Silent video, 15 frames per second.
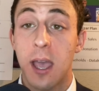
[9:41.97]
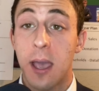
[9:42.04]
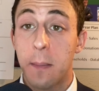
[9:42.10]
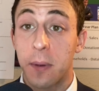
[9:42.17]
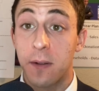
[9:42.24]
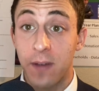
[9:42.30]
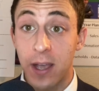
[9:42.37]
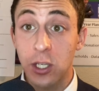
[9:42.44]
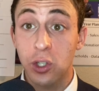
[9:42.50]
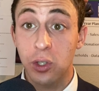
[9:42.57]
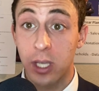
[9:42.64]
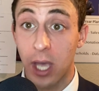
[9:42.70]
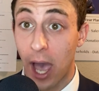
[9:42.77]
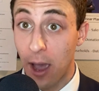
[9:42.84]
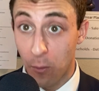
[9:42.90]
But
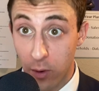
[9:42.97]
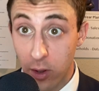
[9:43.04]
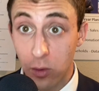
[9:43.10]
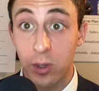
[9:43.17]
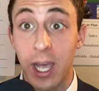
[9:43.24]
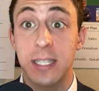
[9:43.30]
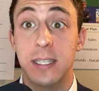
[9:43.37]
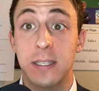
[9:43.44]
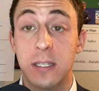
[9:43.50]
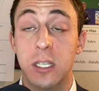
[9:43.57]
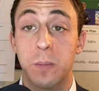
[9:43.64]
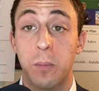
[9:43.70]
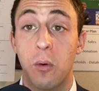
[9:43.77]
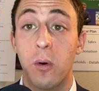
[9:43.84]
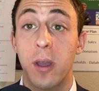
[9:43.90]
eventually I will get to this
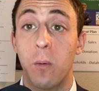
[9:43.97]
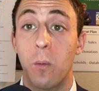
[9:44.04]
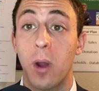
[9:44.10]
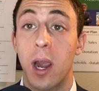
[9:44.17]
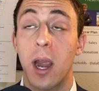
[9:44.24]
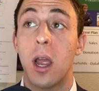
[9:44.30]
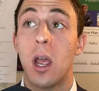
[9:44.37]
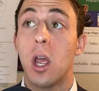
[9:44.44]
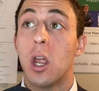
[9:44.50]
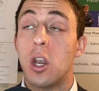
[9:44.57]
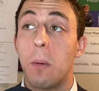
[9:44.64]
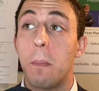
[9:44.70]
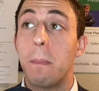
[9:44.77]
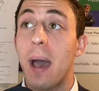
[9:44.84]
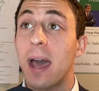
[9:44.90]
point where no
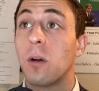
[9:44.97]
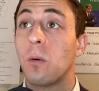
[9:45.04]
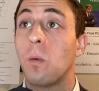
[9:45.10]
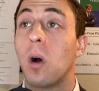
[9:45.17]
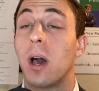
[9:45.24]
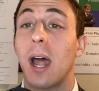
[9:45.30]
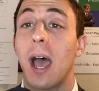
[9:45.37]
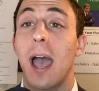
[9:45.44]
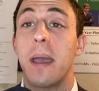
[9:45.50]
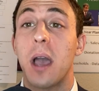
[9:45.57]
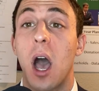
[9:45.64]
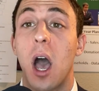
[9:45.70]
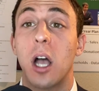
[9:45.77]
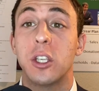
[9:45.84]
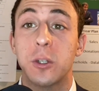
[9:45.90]
matter what, I
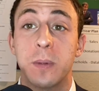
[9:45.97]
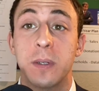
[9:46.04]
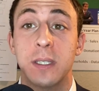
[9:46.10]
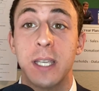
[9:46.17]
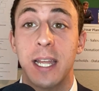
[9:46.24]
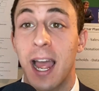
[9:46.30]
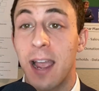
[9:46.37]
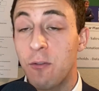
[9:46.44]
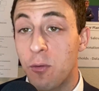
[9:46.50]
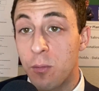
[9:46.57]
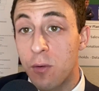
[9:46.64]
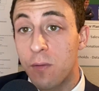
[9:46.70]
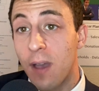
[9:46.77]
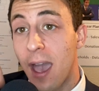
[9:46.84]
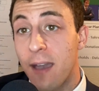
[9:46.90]
100%, I
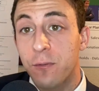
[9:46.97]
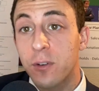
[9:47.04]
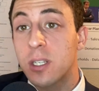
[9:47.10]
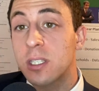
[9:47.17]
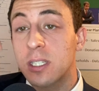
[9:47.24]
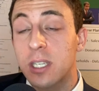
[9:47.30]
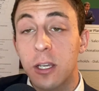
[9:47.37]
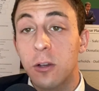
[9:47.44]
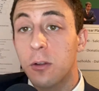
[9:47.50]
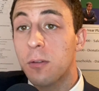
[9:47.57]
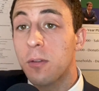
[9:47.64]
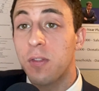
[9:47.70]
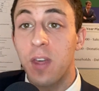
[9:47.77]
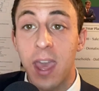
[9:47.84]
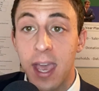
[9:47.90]
remove every single
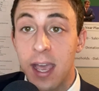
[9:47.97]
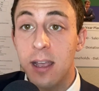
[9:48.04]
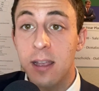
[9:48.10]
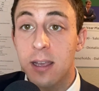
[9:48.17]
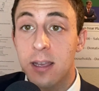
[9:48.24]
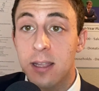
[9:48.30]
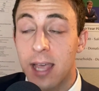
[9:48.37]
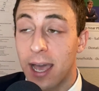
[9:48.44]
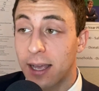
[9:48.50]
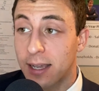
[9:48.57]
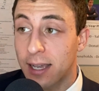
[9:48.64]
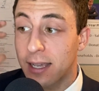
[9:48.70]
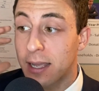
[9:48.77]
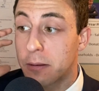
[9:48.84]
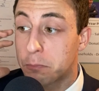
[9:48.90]
thing that
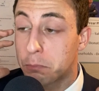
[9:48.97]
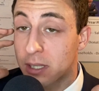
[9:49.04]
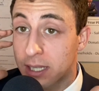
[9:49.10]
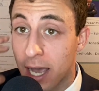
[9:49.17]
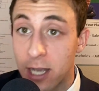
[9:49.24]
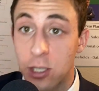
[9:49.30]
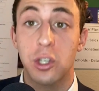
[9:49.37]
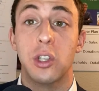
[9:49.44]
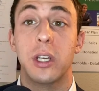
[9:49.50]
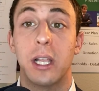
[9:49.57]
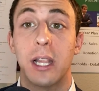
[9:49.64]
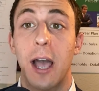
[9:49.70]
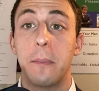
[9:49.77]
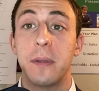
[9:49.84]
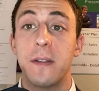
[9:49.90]
can potentially
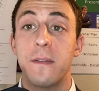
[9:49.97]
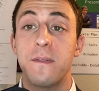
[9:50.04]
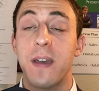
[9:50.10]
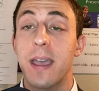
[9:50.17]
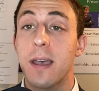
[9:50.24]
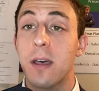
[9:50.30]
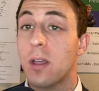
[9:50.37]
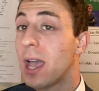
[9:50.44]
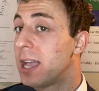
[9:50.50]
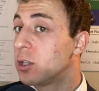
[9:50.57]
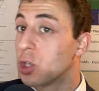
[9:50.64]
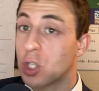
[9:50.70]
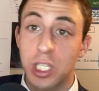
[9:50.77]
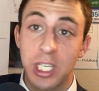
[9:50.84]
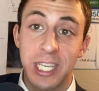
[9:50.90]
allow me to fail and
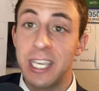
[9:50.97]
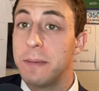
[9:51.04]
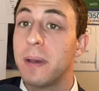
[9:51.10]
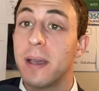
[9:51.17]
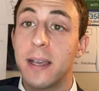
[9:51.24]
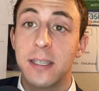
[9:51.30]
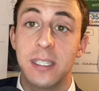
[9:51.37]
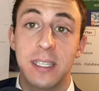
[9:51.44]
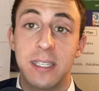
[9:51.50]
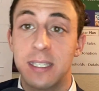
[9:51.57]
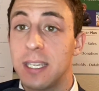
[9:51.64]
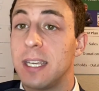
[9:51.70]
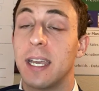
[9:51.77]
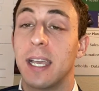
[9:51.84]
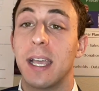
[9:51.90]
just keep
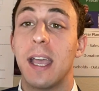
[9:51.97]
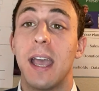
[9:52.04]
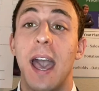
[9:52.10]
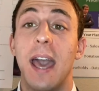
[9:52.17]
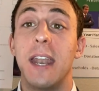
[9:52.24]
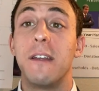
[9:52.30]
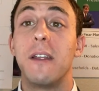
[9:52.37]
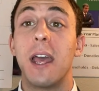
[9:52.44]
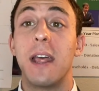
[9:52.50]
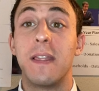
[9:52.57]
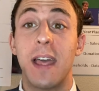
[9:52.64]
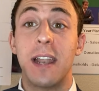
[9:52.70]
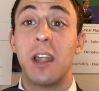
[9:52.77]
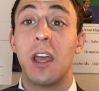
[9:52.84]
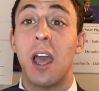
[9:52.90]
succeeding. And
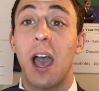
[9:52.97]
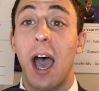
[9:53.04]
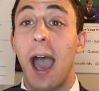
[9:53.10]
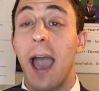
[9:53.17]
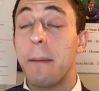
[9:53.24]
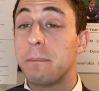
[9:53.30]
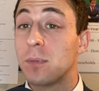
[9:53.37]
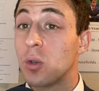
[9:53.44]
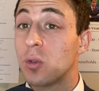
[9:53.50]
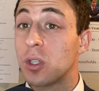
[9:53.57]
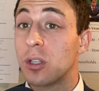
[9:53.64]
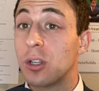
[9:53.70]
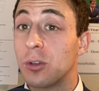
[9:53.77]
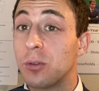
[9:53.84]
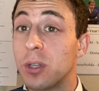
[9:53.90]
then I'm choosing
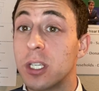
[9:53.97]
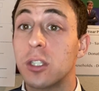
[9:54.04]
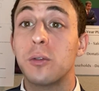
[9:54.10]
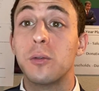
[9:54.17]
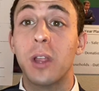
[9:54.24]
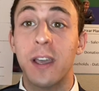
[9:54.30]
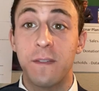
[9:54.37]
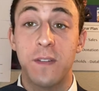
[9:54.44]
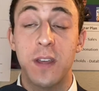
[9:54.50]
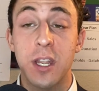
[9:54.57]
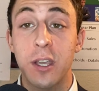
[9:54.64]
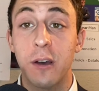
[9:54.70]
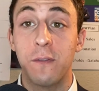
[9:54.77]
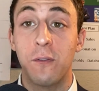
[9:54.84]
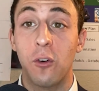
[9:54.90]
to do this through like
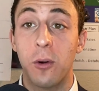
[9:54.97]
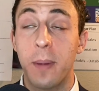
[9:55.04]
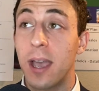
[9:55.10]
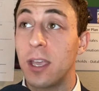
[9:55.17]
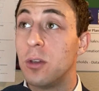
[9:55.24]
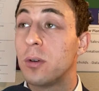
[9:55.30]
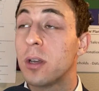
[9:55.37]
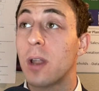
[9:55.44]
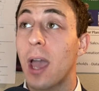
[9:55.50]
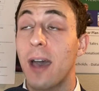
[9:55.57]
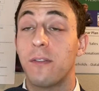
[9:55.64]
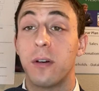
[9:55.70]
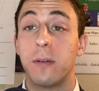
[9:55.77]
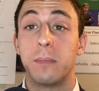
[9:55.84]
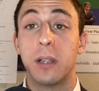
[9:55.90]
video format. You can have
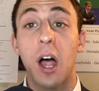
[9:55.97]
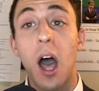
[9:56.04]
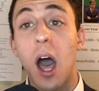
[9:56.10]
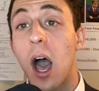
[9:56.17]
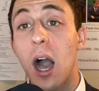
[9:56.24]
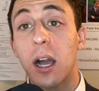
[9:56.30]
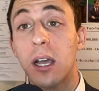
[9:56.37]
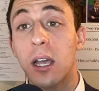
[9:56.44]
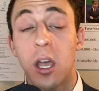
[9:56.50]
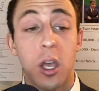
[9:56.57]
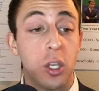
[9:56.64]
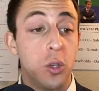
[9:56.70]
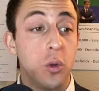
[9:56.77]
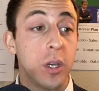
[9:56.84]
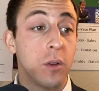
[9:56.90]
a blog,
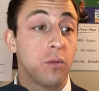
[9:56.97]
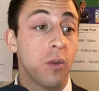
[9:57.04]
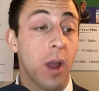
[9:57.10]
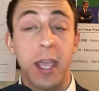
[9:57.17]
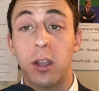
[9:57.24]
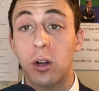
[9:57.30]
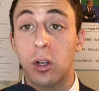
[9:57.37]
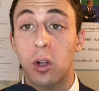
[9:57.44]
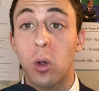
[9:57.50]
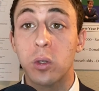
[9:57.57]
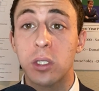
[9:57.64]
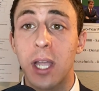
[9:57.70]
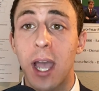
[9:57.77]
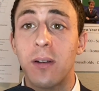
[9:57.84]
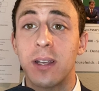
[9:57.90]
you can write your goals
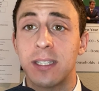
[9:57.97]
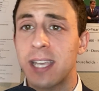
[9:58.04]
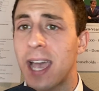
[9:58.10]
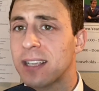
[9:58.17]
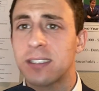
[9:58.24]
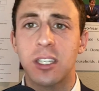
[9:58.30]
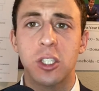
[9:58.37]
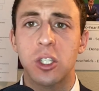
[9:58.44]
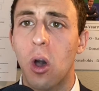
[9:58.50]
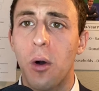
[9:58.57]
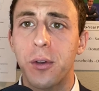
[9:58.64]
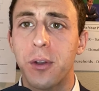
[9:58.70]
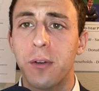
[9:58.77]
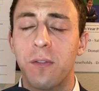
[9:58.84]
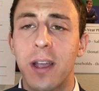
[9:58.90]
down and text it to all
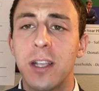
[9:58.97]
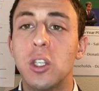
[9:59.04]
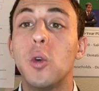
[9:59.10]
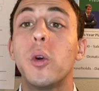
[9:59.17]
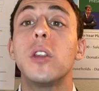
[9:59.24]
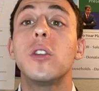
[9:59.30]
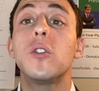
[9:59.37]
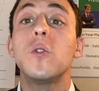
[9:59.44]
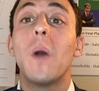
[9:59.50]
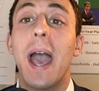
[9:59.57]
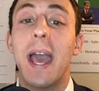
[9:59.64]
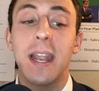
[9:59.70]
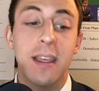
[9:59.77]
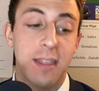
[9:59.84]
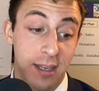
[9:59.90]
your friends. You can do
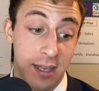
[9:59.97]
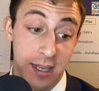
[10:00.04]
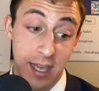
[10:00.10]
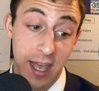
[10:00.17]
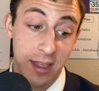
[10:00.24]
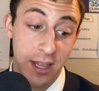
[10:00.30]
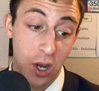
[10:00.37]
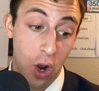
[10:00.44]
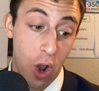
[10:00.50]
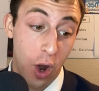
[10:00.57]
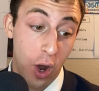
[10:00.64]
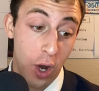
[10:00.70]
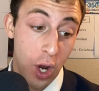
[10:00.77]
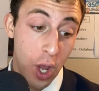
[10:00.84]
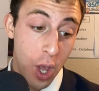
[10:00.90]
anything. Again,
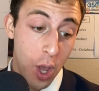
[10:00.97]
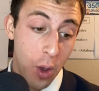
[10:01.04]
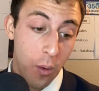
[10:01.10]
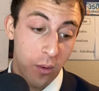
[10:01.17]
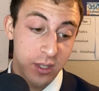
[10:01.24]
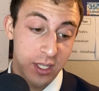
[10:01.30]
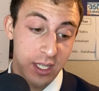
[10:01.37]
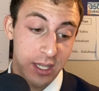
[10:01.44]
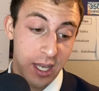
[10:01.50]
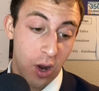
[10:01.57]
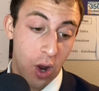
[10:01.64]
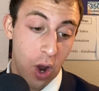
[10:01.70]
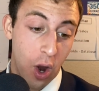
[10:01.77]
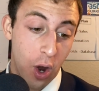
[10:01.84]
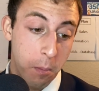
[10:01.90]
there's
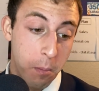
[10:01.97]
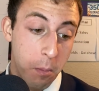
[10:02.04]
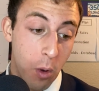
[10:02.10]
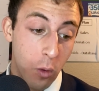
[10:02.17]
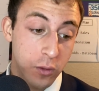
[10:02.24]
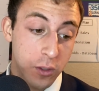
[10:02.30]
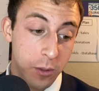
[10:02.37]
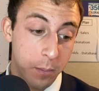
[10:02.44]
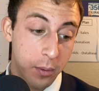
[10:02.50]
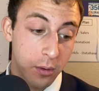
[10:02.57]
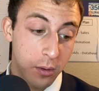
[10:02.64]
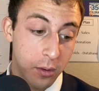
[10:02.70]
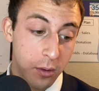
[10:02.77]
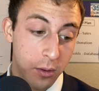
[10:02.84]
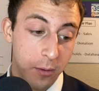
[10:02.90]

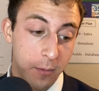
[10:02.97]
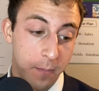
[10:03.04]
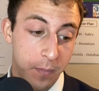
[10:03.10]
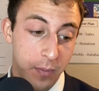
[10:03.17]
multiple